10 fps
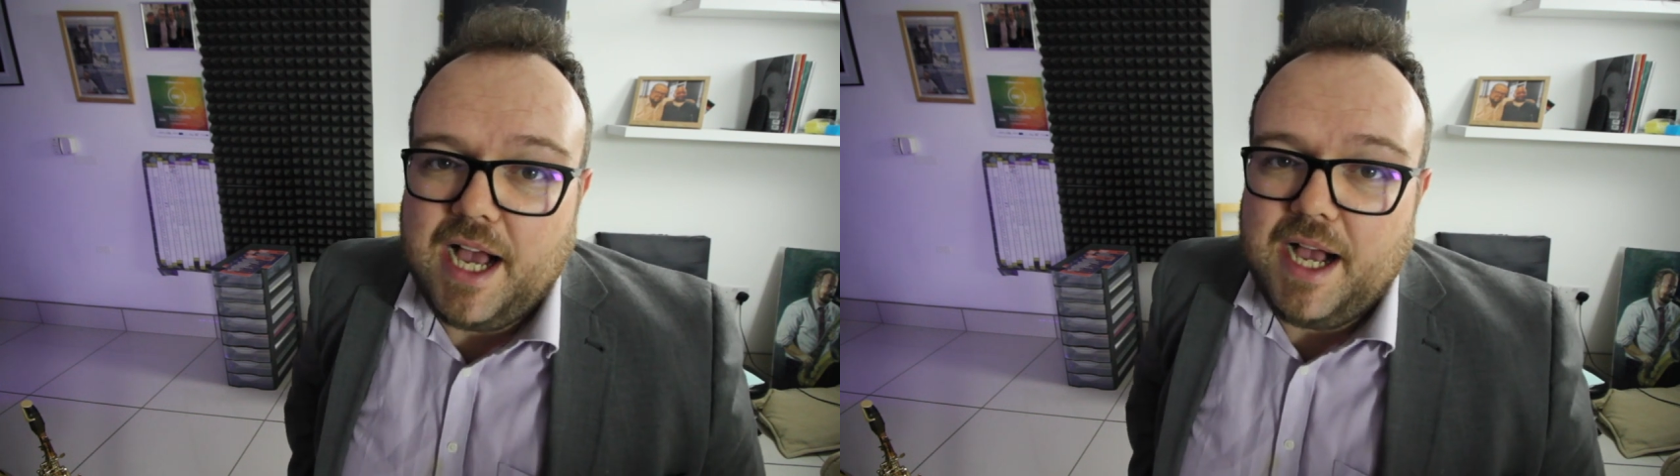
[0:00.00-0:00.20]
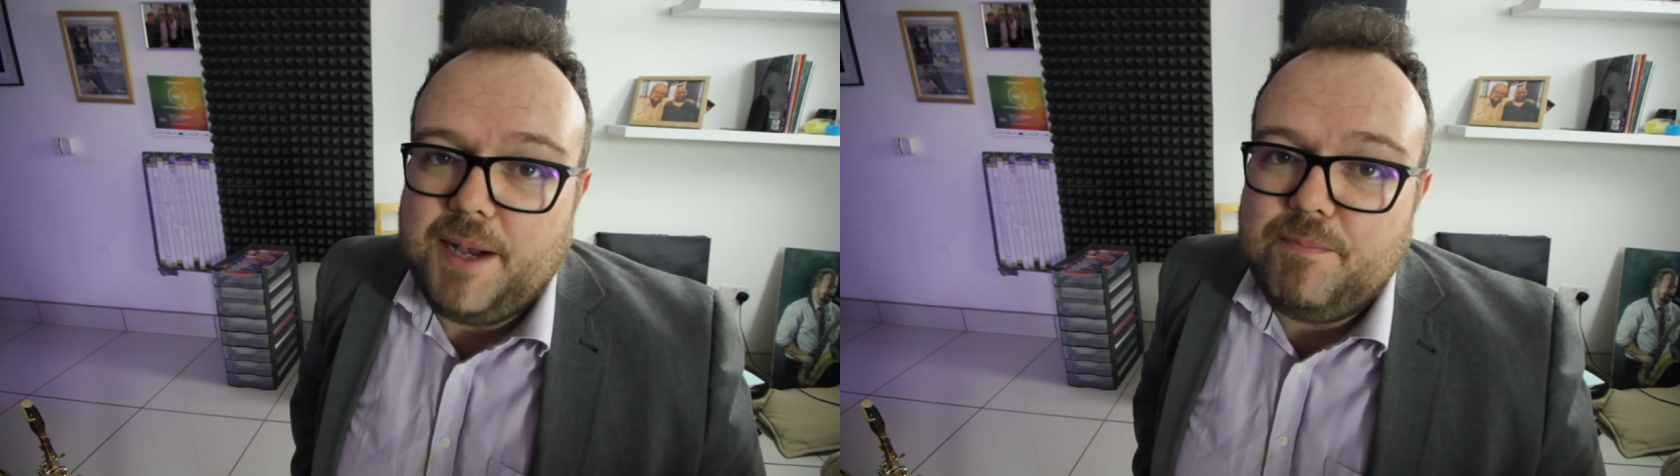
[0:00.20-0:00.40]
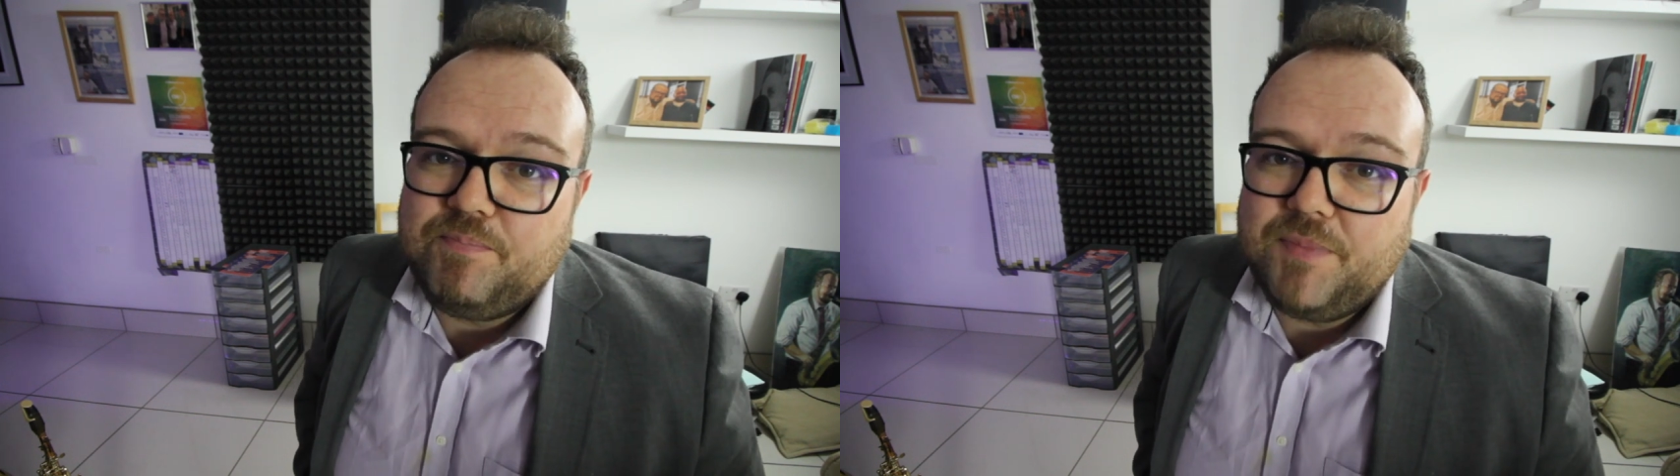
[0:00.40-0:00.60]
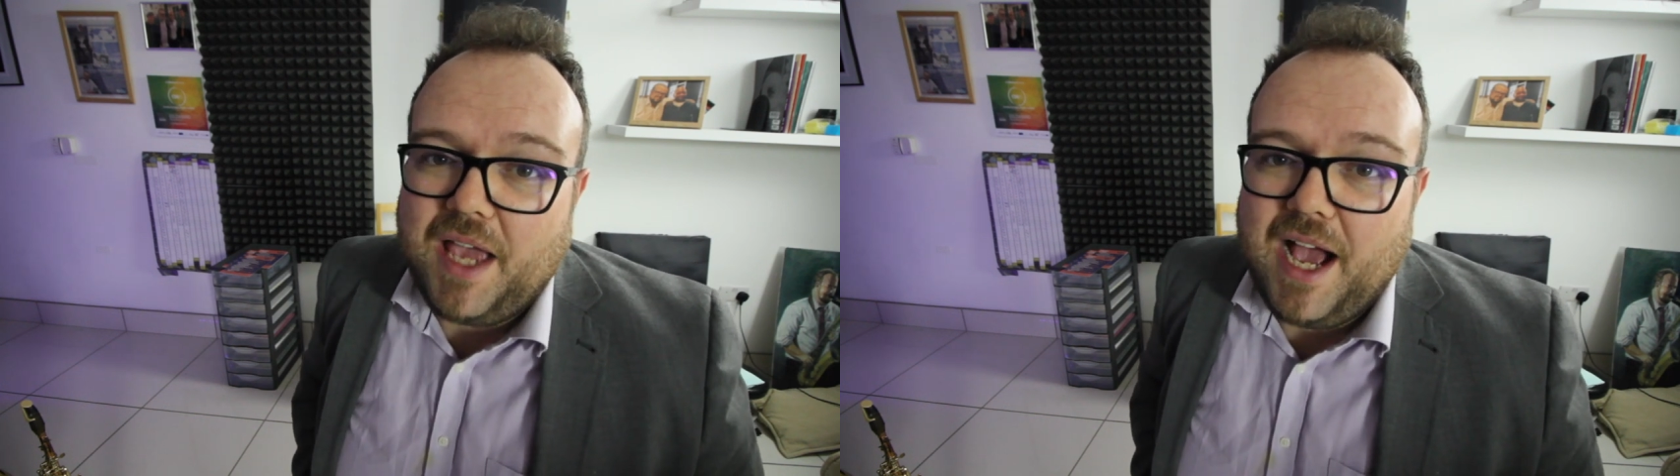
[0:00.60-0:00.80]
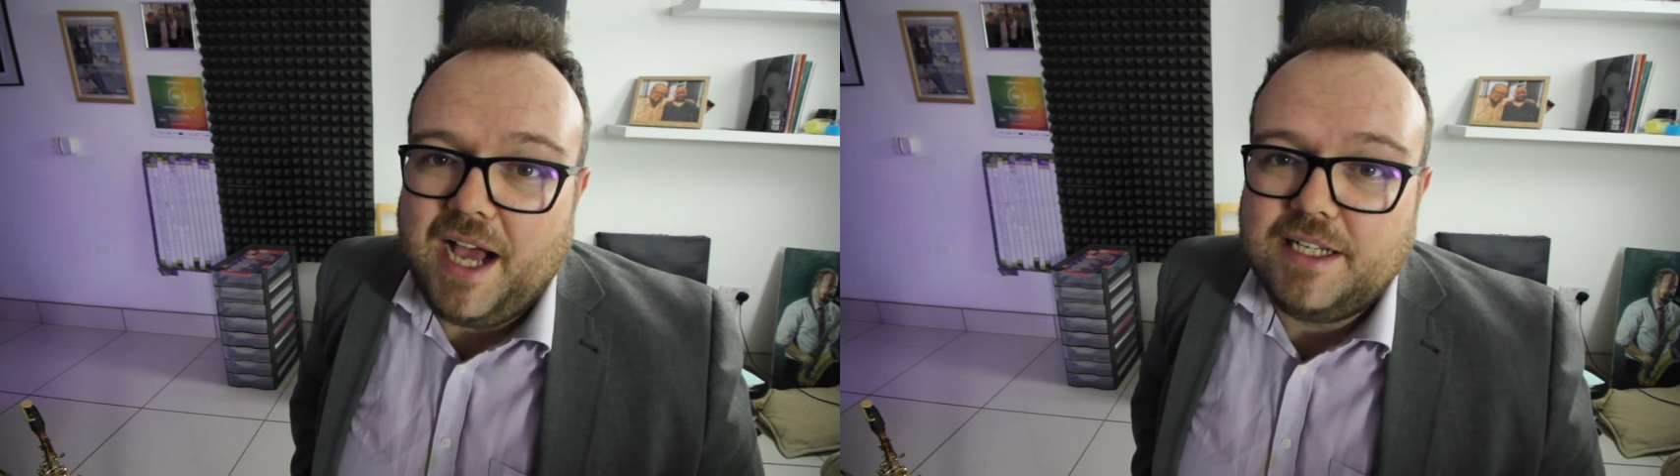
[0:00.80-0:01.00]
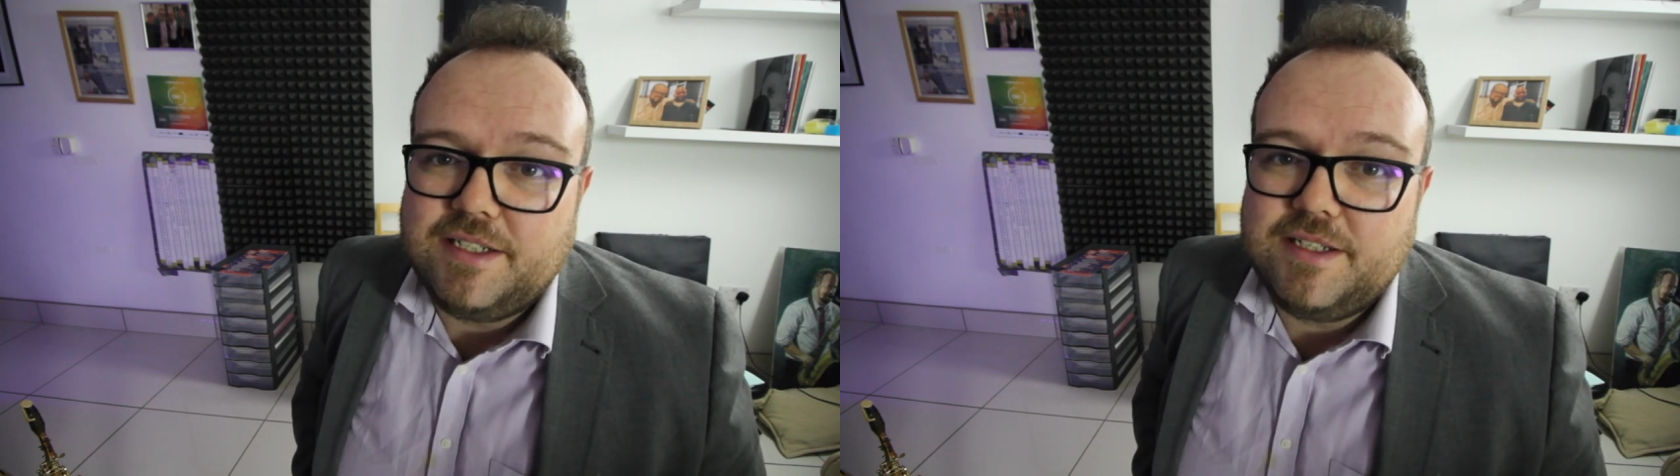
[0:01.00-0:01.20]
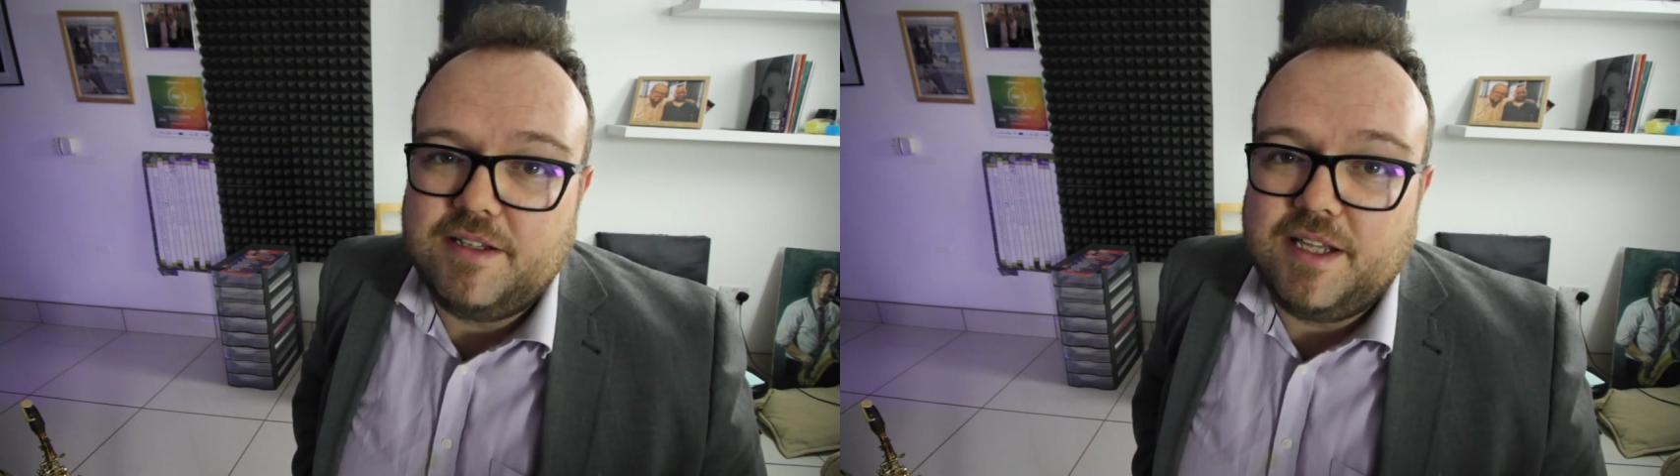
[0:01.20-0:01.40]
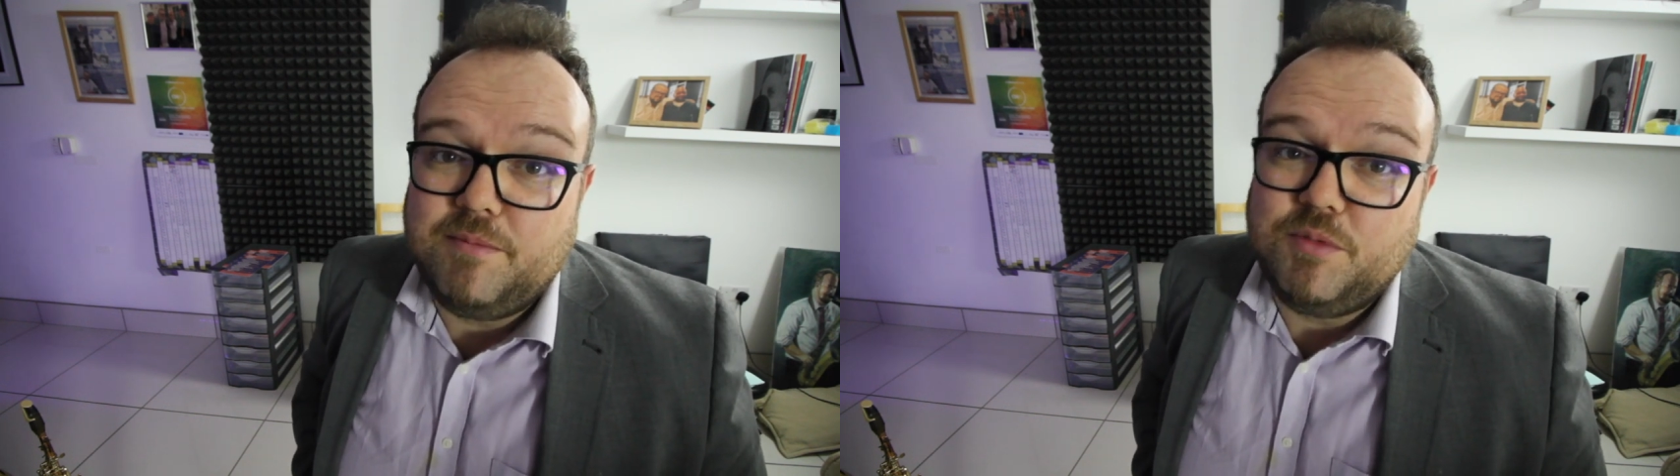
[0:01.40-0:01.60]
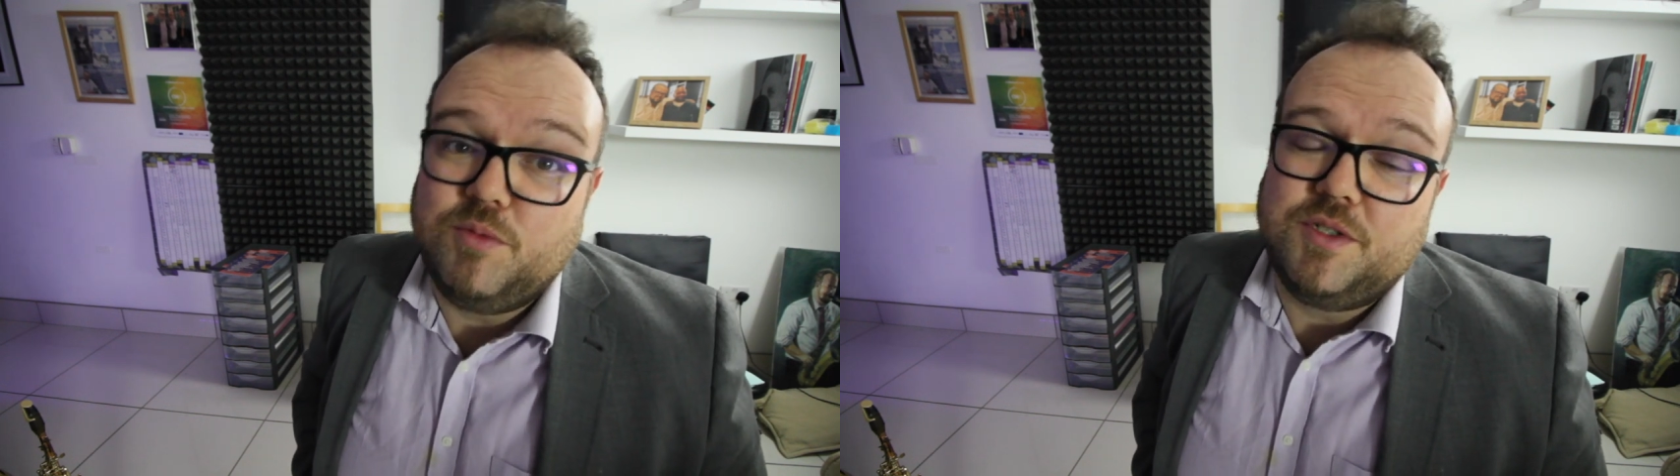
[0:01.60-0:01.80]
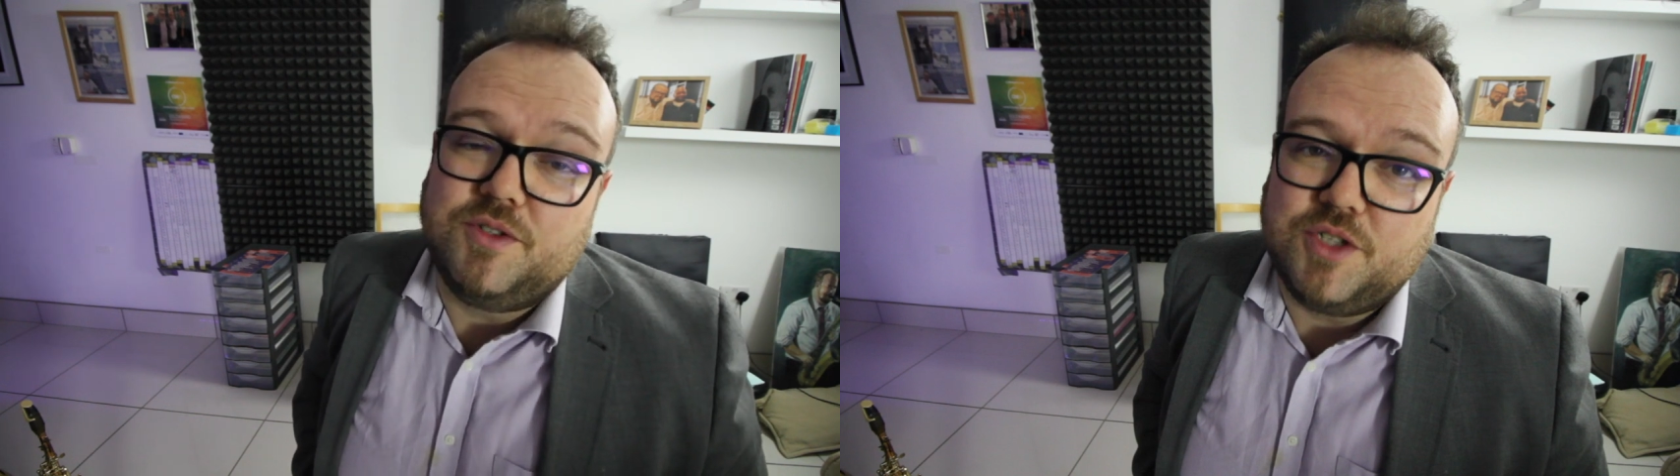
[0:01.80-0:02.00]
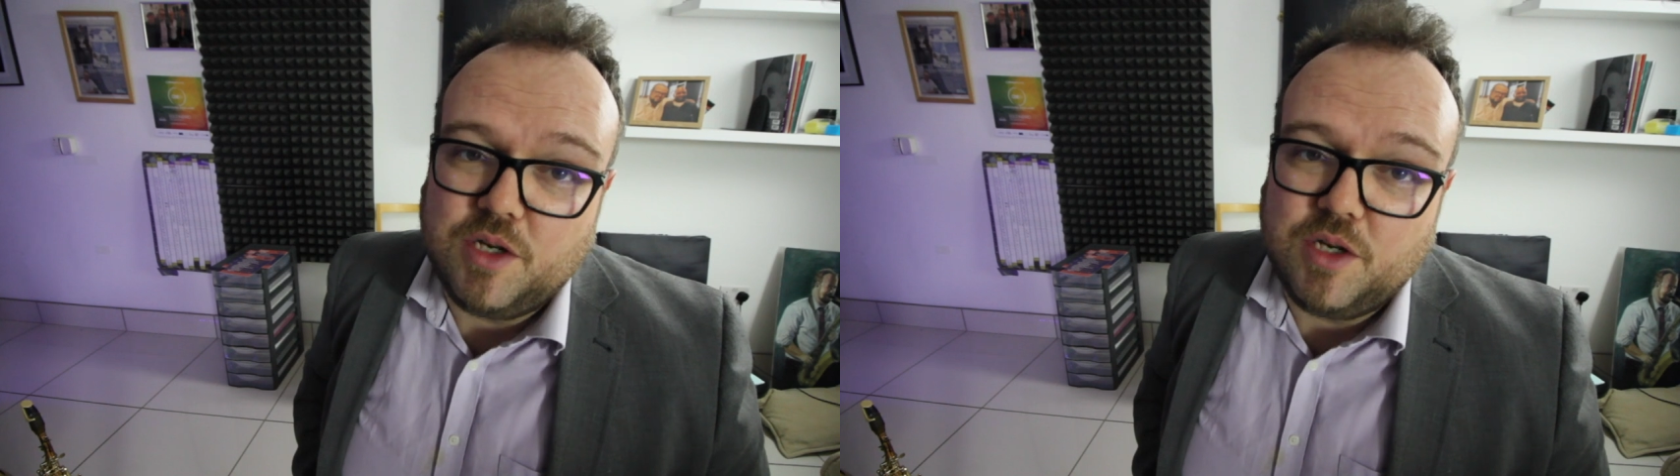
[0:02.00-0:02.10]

but wasn't